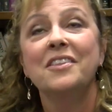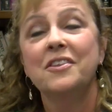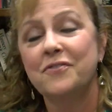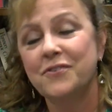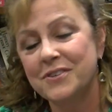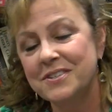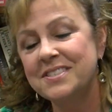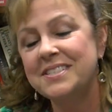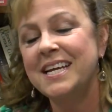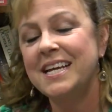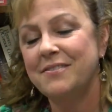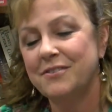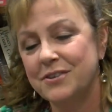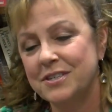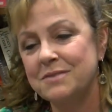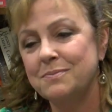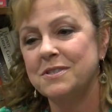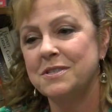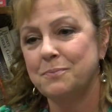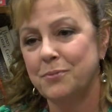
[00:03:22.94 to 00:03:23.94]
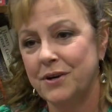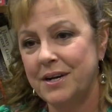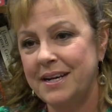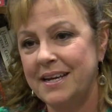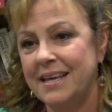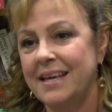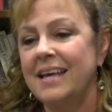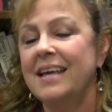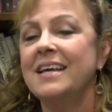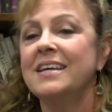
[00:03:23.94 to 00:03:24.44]
the first day of Christmas
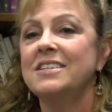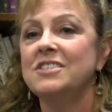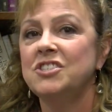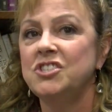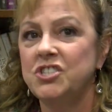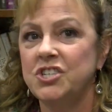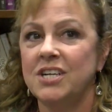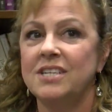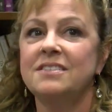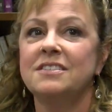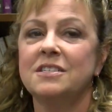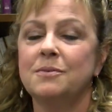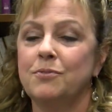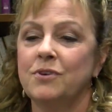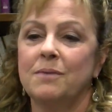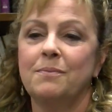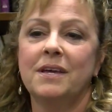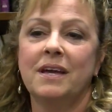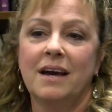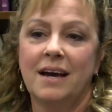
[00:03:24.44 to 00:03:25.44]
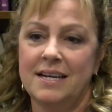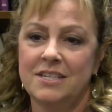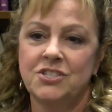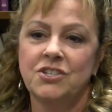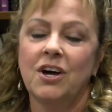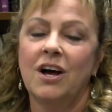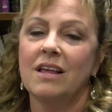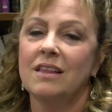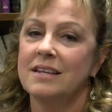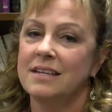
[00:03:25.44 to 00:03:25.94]
break just to bring me a hot
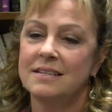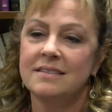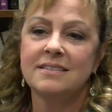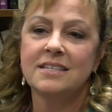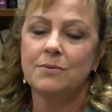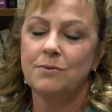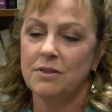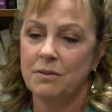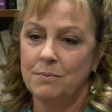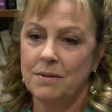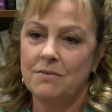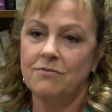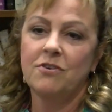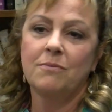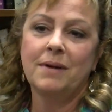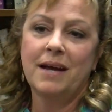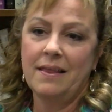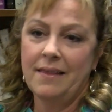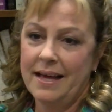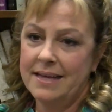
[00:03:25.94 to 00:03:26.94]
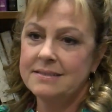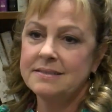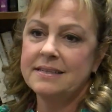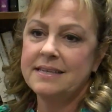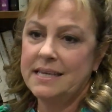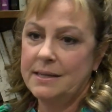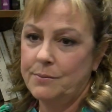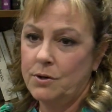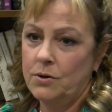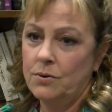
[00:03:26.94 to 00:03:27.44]
chocolate and sit with me for my last
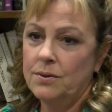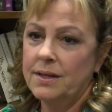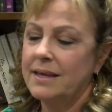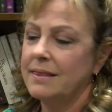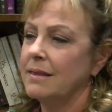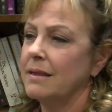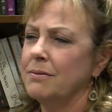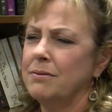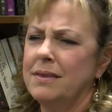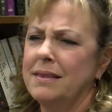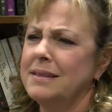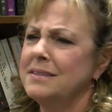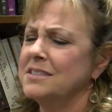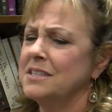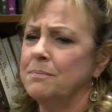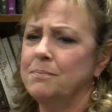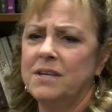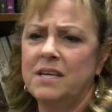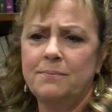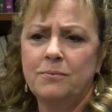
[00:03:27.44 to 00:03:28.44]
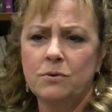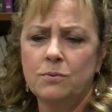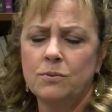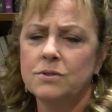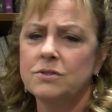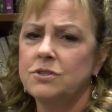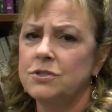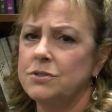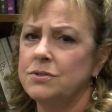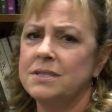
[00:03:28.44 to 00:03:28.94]
chemo. Like the things that people will
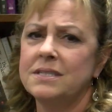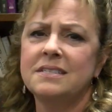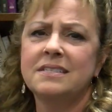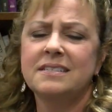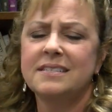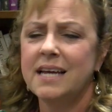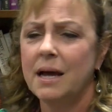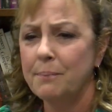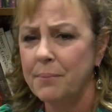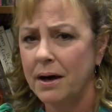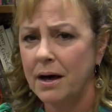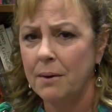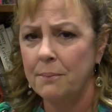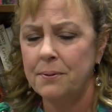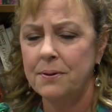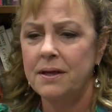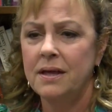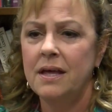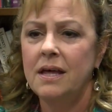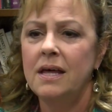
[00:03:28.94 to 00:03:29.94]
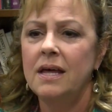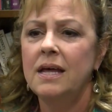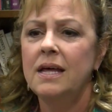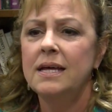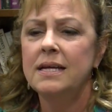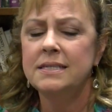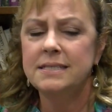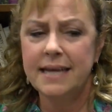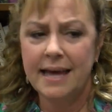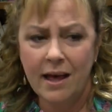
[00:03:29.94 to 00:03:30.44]
do to step up
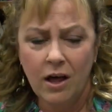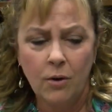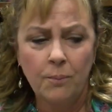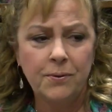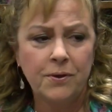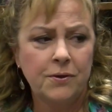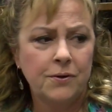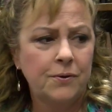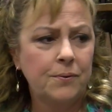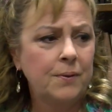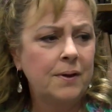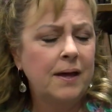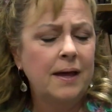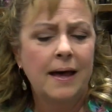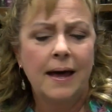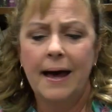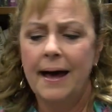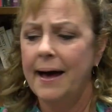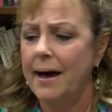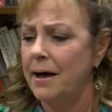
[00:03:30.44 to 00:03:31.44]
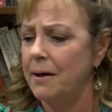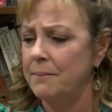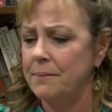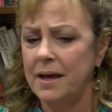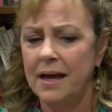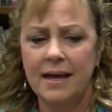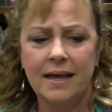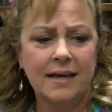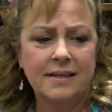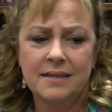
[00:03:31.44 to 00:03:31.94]
to help you, um,
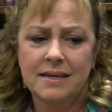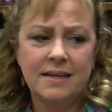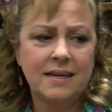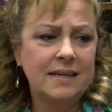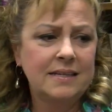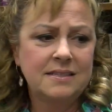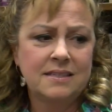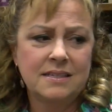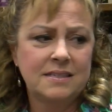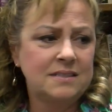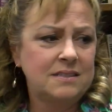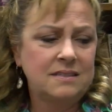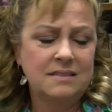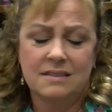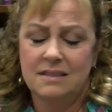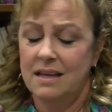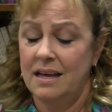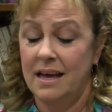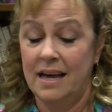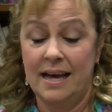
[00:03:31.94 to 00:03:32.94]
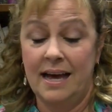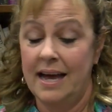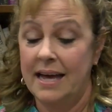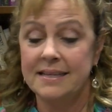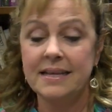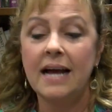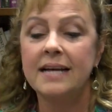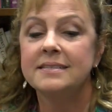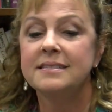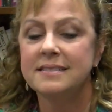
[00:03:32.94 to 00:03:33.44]
I, it, it, I,
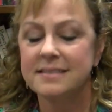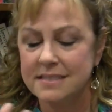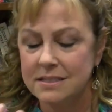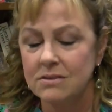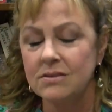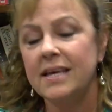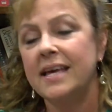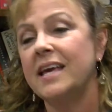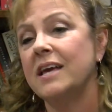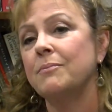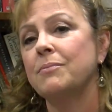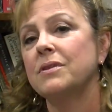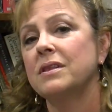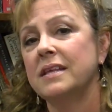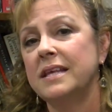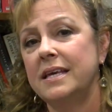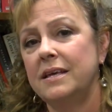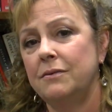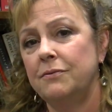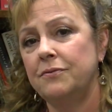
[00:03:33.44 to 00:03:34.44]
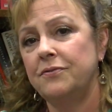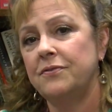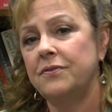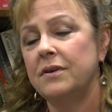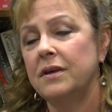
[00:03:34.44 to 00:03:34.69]
I still can't believe